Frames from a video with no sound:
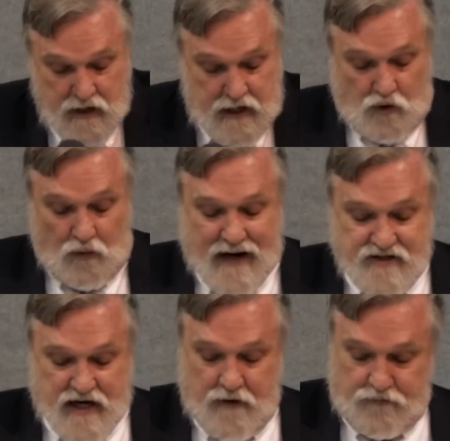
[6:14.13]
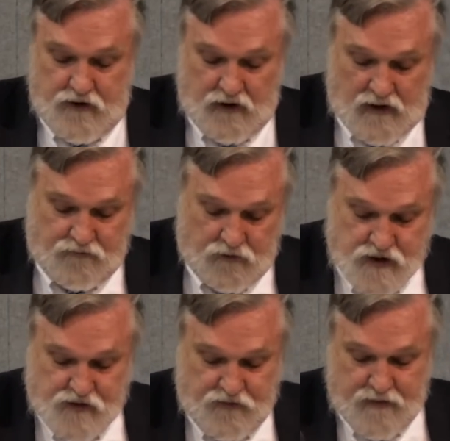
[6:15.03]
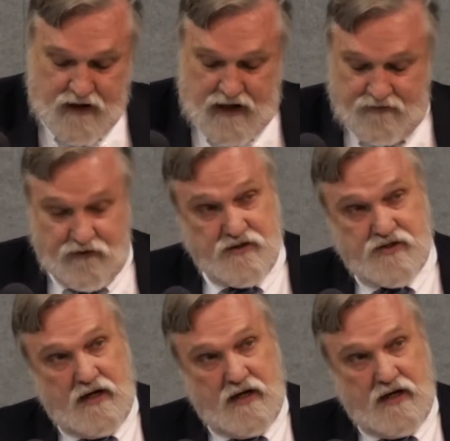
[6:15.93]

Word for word: He cries out for deliverance from the evils